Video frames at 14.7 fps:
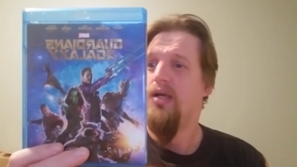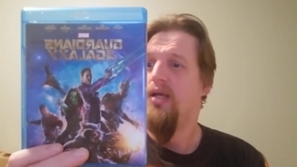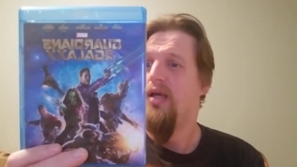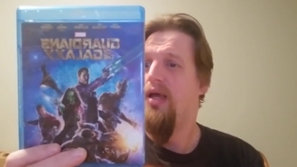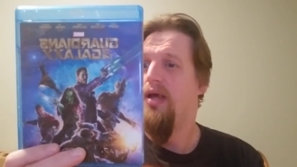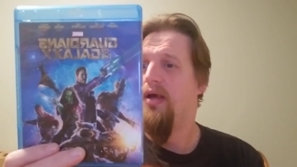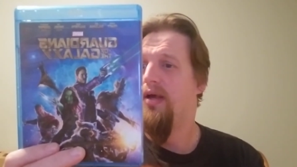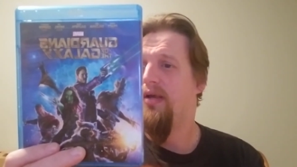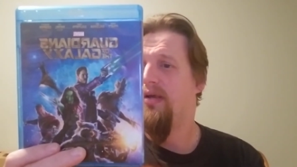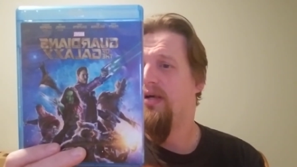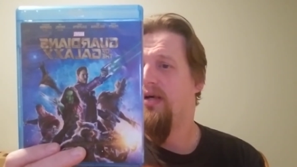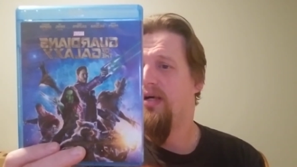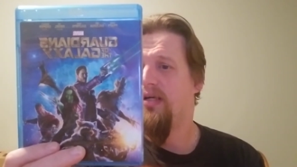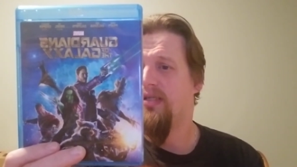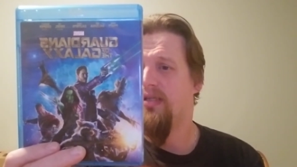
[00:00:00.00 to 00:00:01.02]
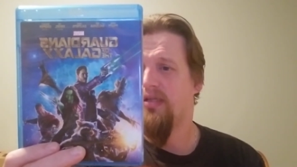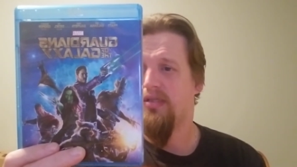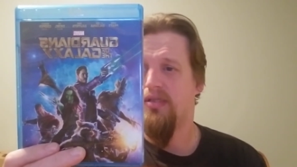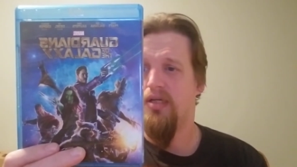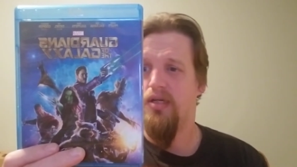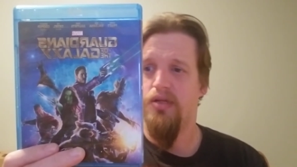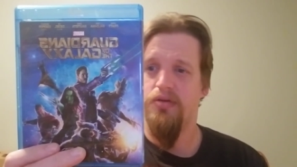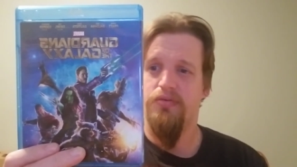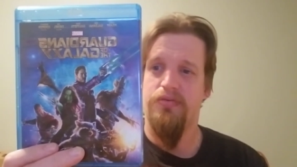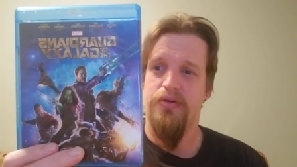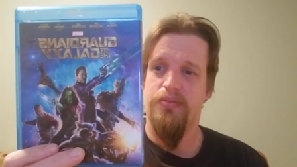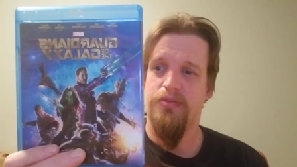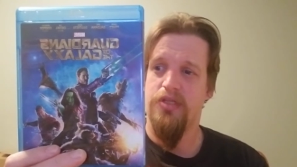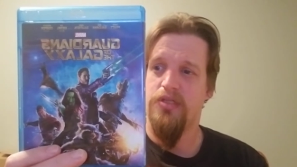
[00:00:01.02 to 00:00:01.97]
and uh, he's also done other
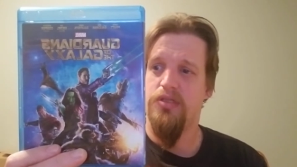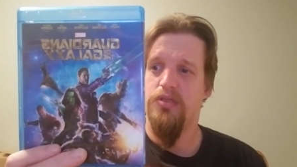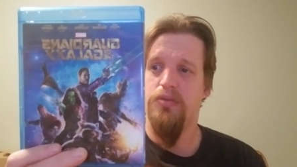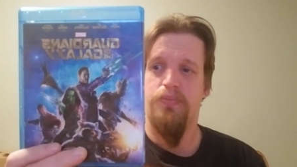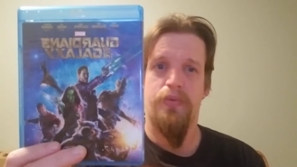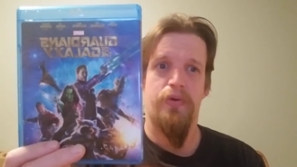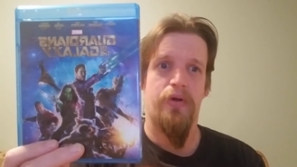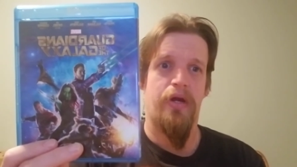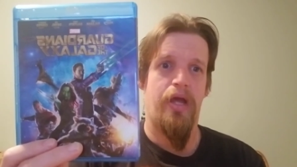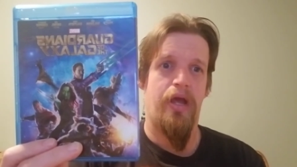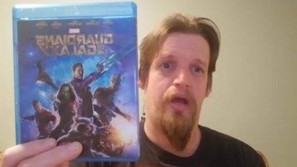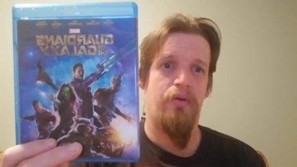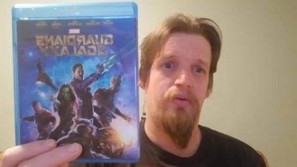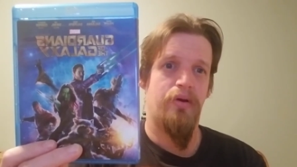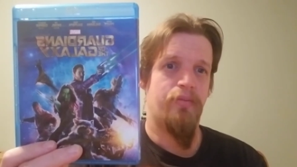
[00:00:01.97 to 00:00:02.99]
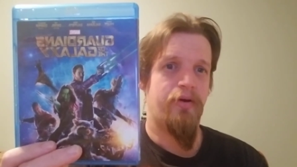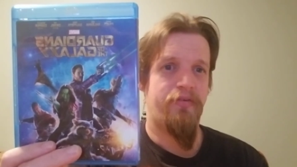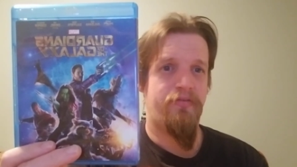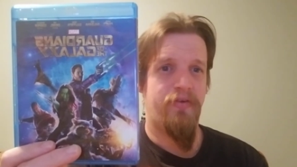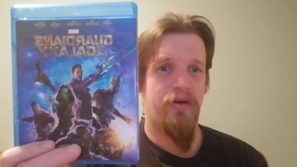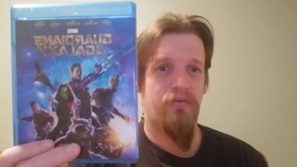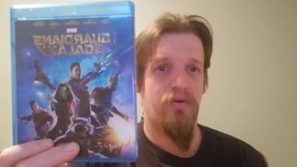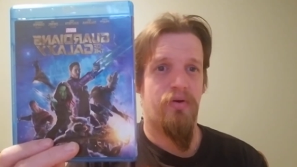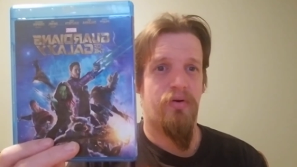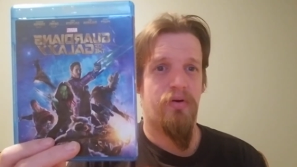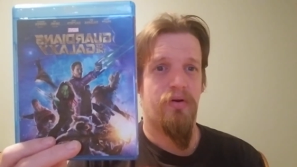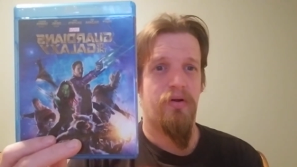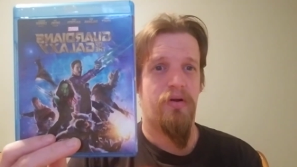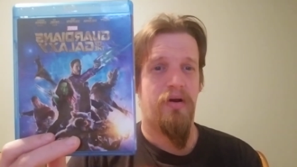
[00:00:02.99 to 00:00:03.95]
films like Super and one of my favorite
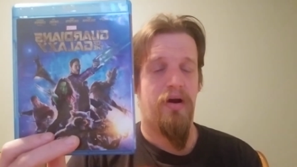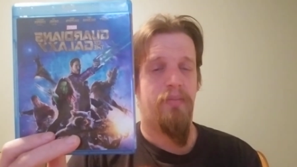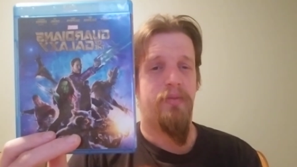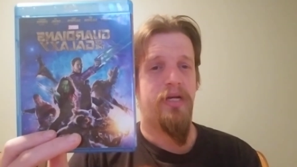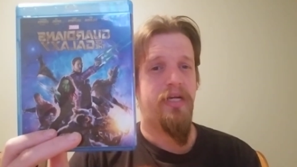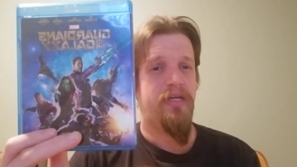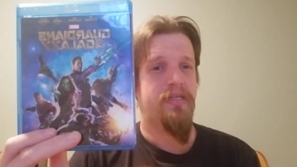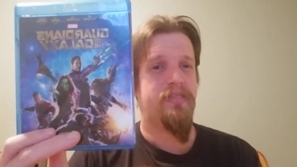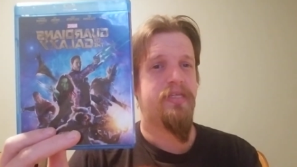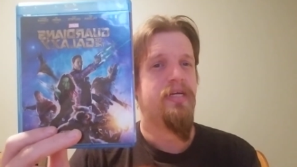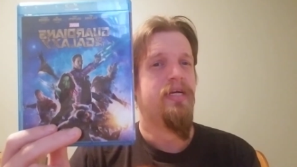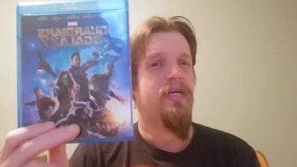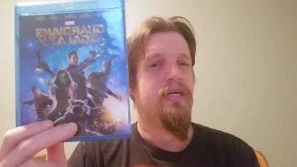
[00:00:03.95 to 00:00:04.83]
horror comedies